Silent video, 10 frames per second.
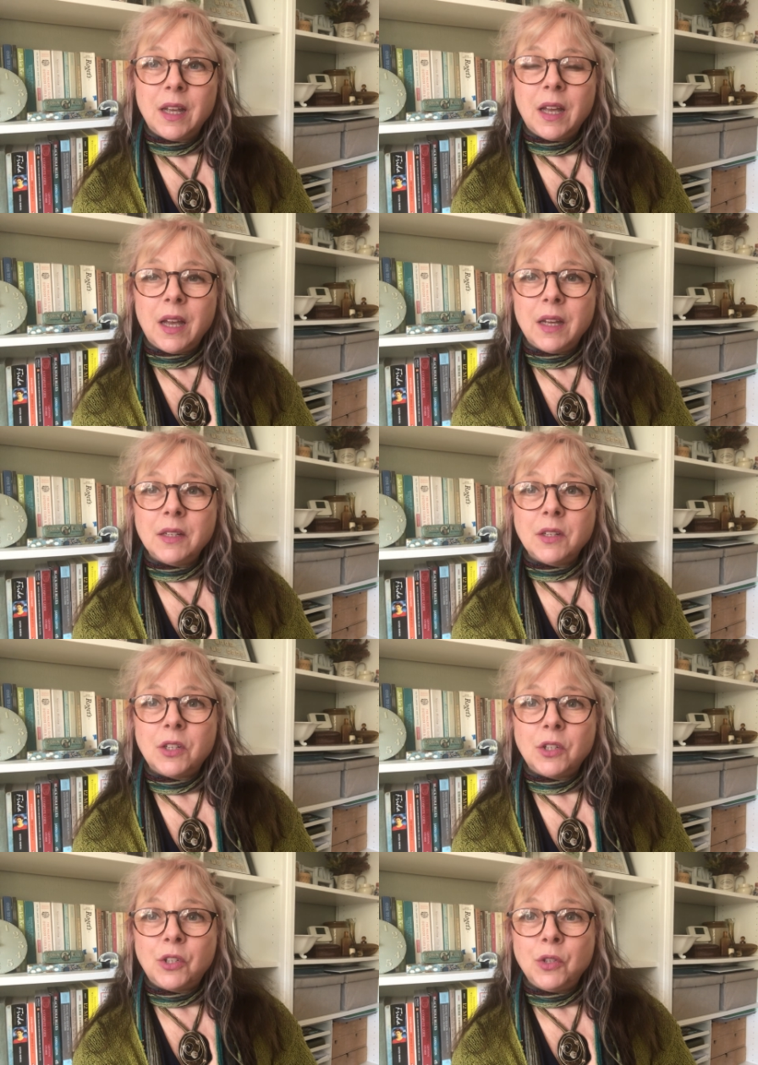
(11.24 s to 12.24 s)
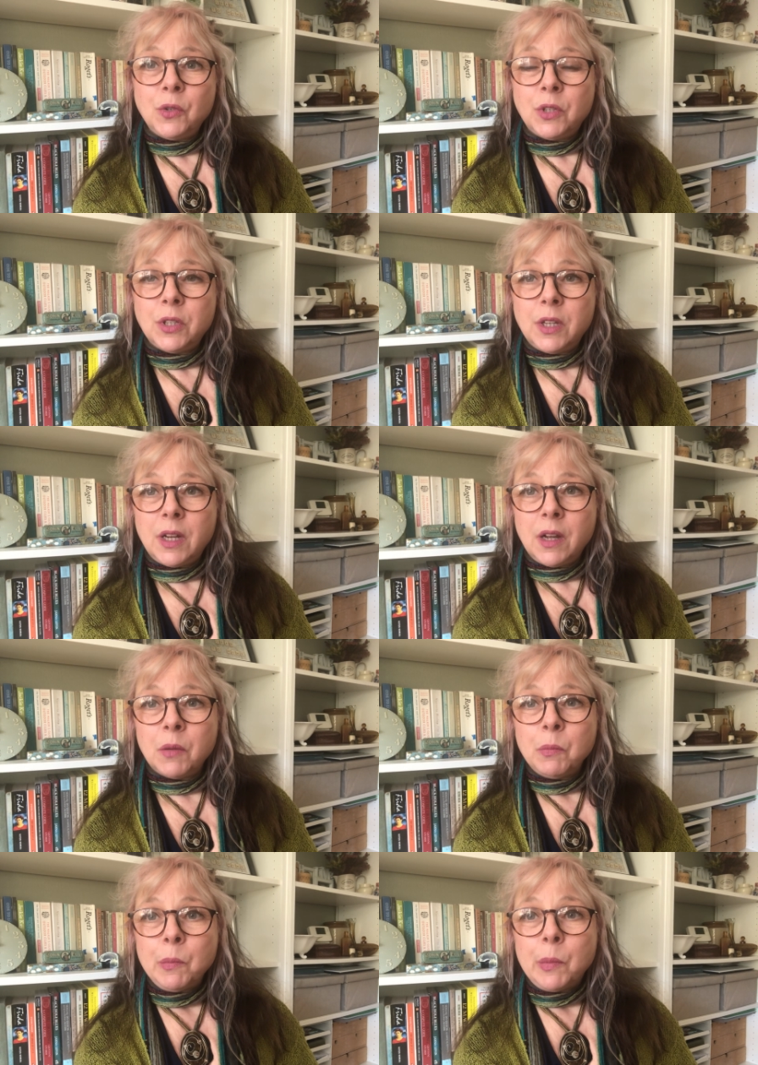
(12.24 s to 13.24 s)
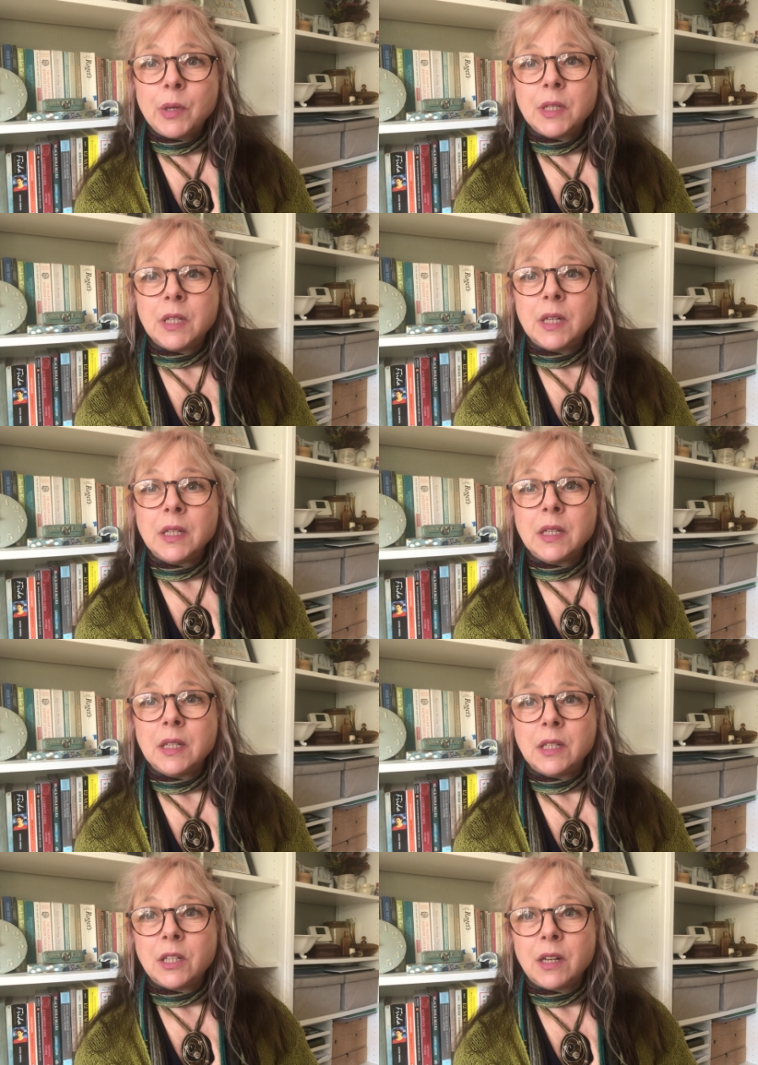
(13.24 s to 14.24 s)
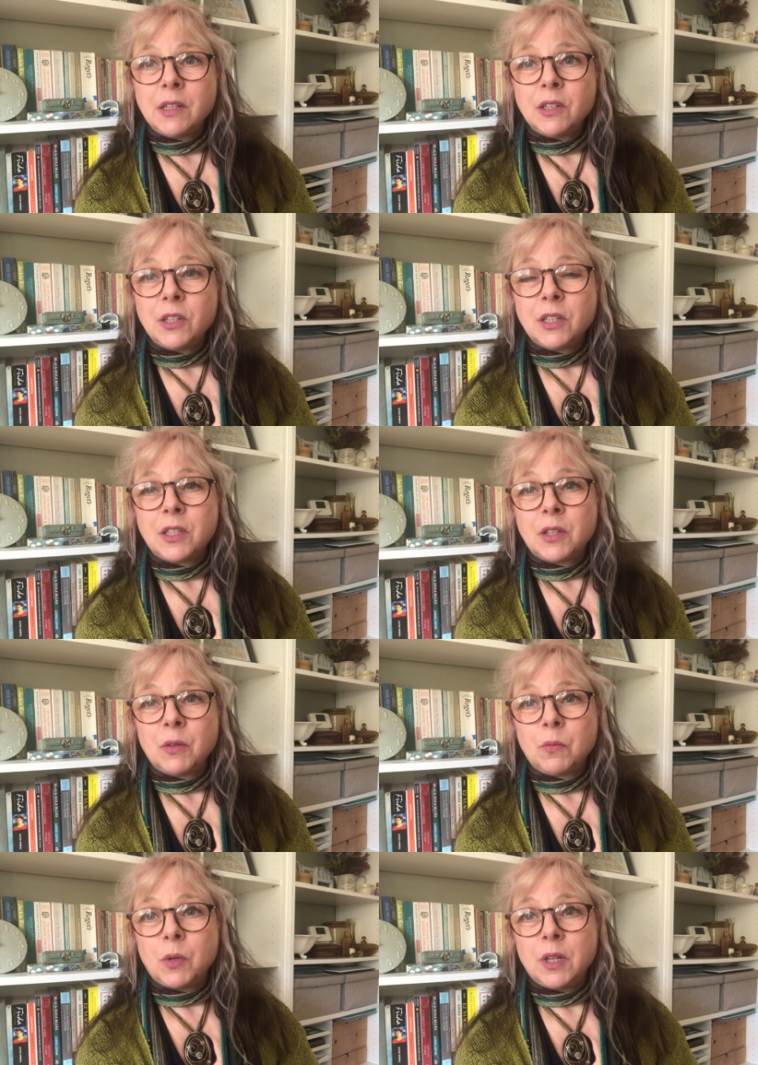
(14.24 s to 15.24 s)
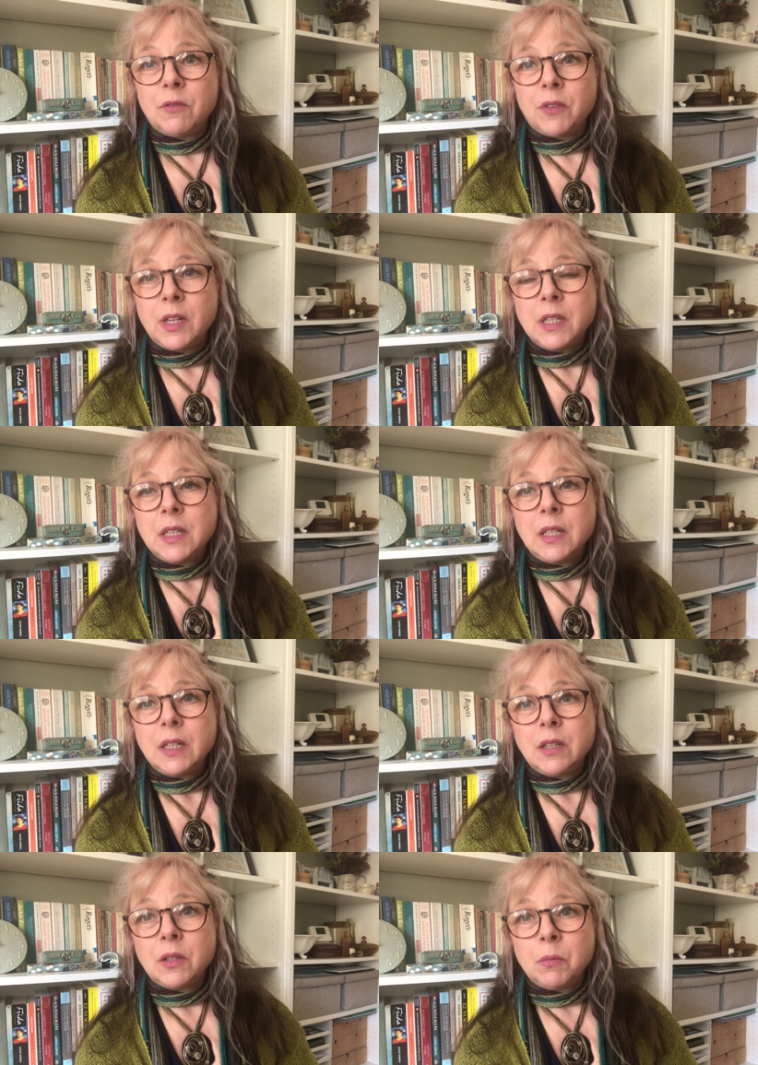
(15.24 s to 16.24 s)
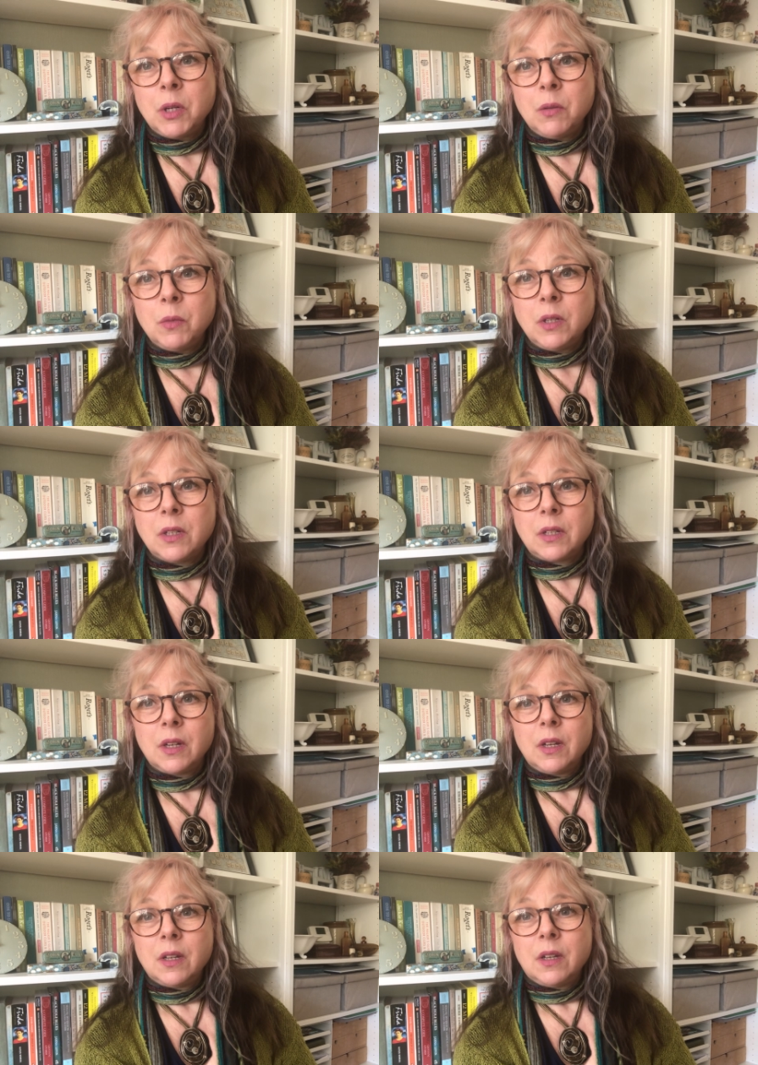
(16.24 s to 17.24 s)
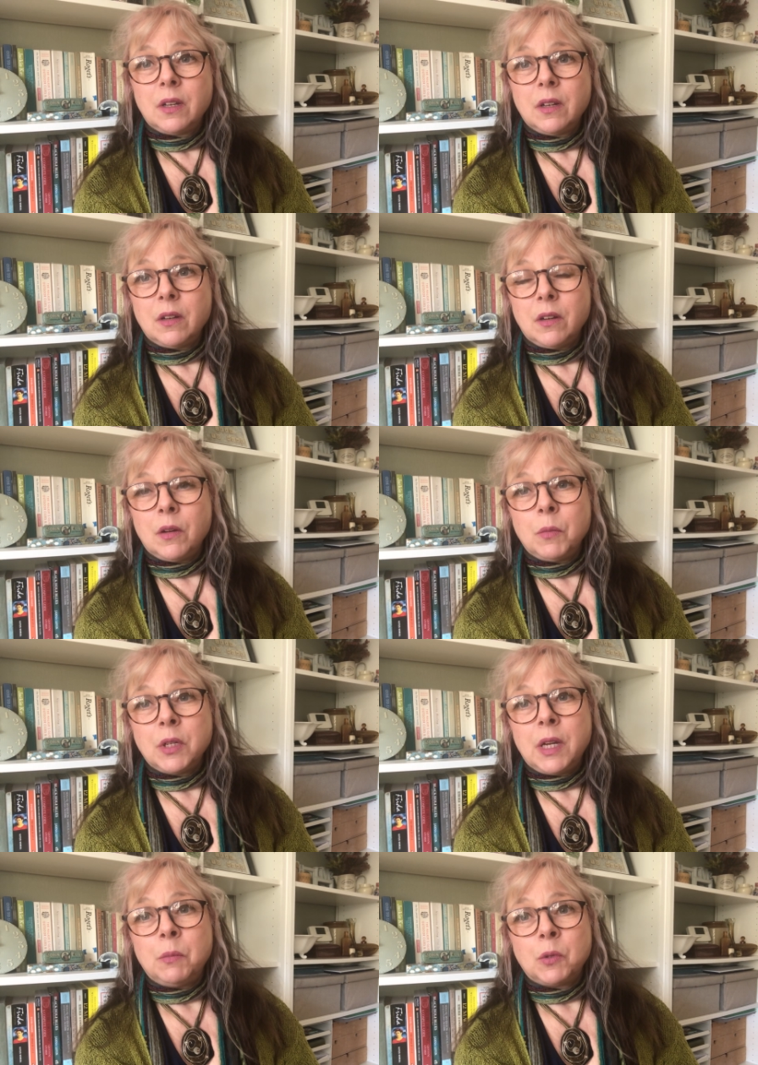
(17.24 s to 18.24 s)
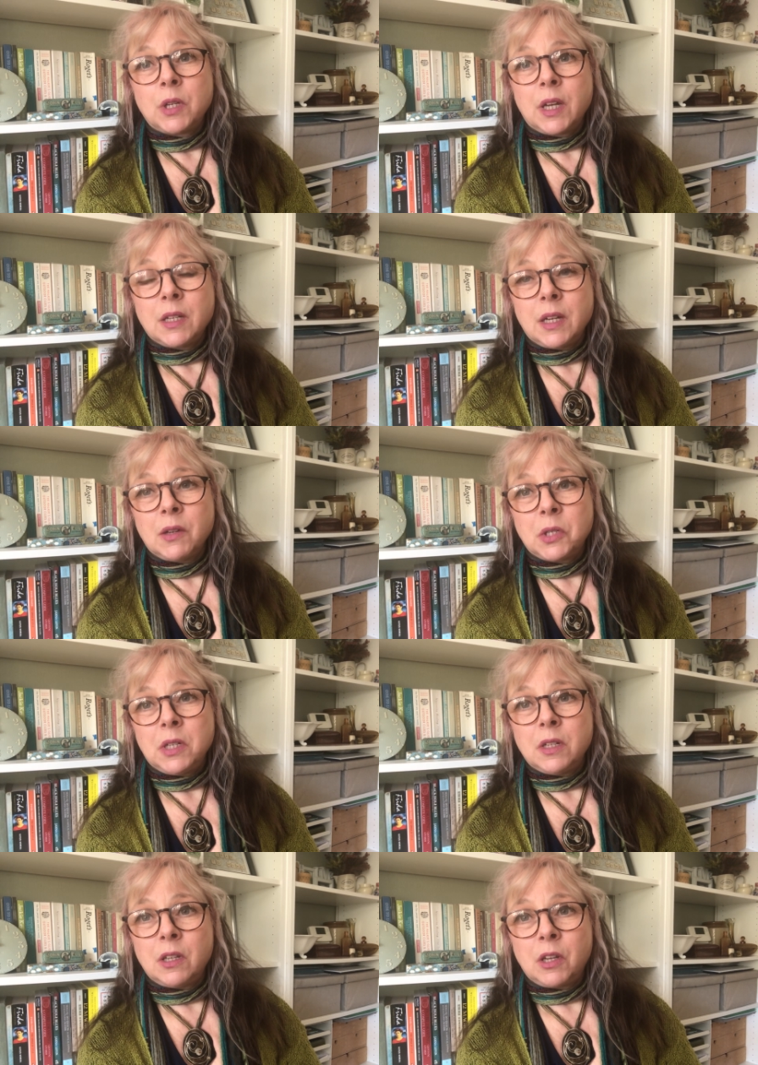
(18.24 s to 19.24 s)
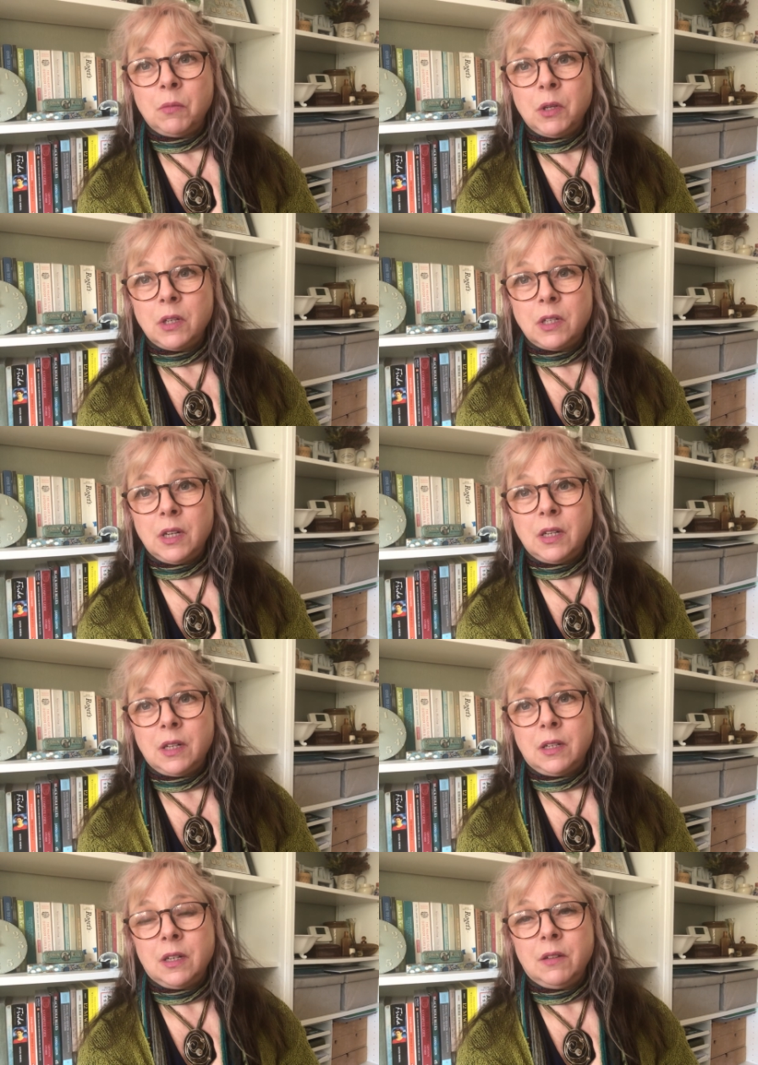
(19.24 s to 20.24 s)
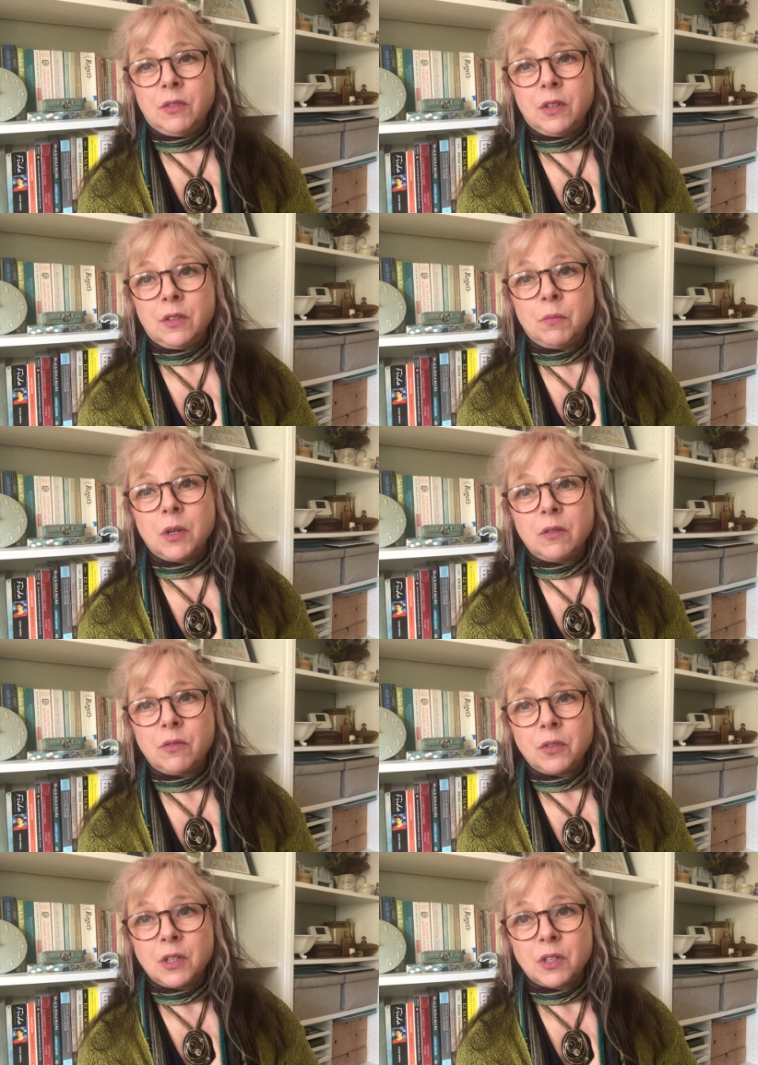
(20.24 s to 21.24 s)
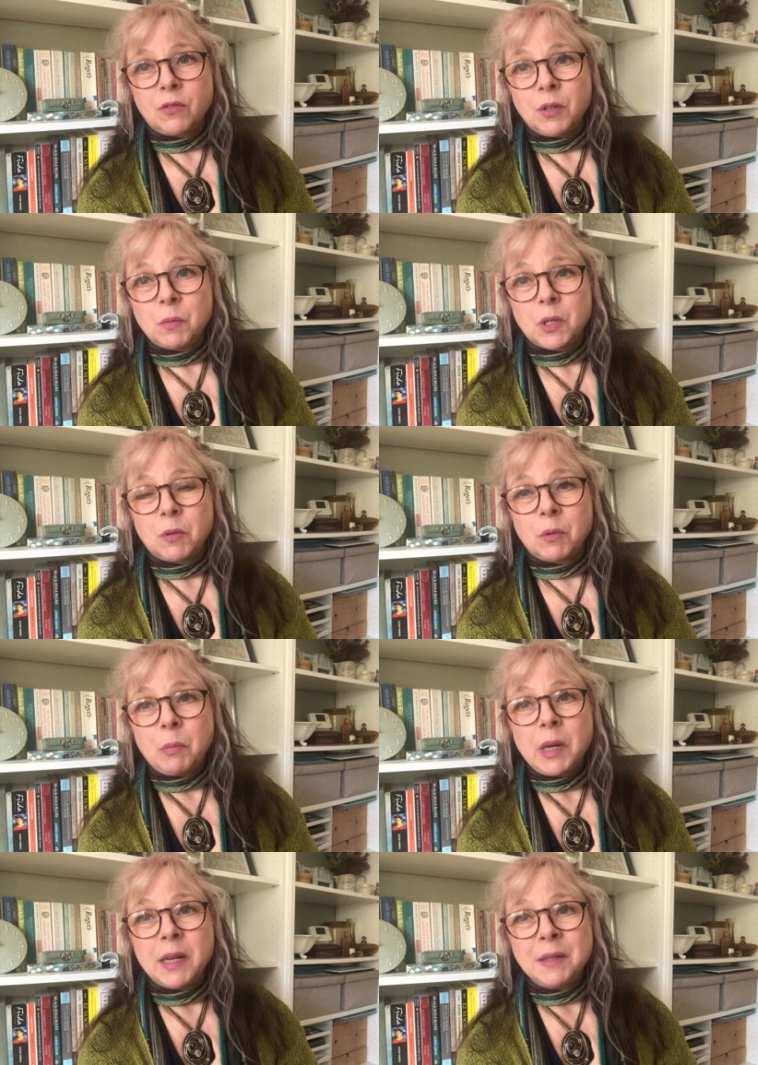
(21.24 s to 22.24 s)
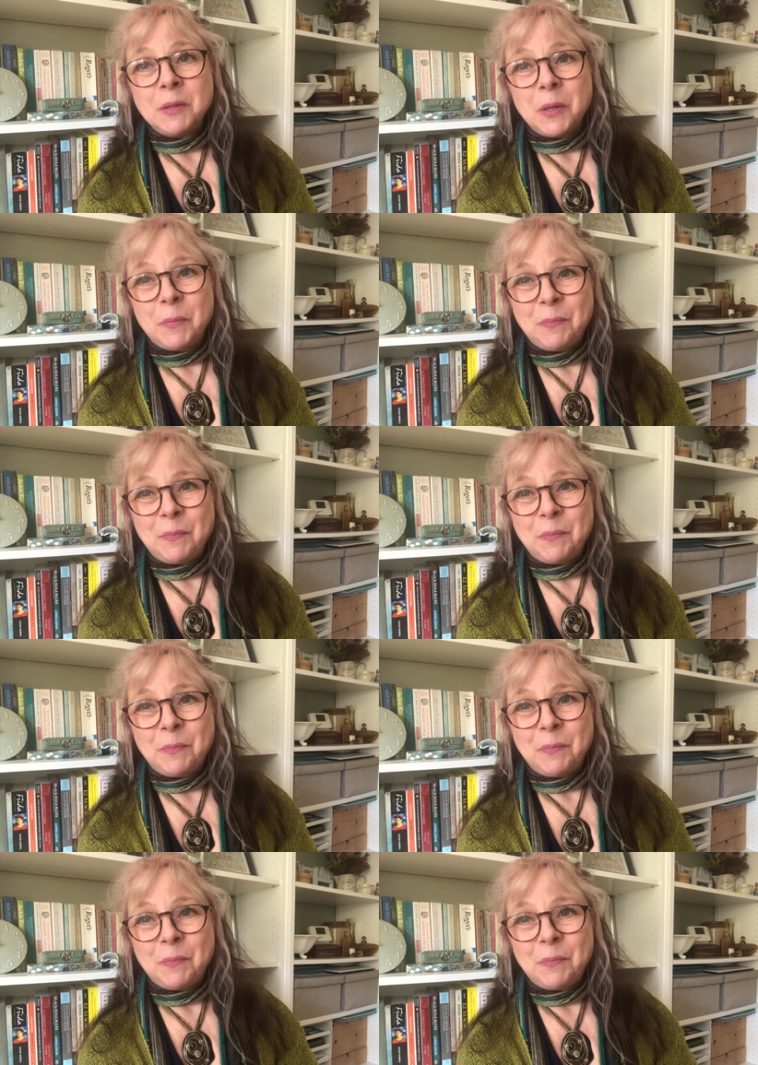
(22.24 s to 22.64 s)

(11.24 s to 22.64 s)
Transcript: And due to the unprecedented challenges that we're facing at the moment, I'm unable to get out into the community to deliver the mindfulness groups that were planned.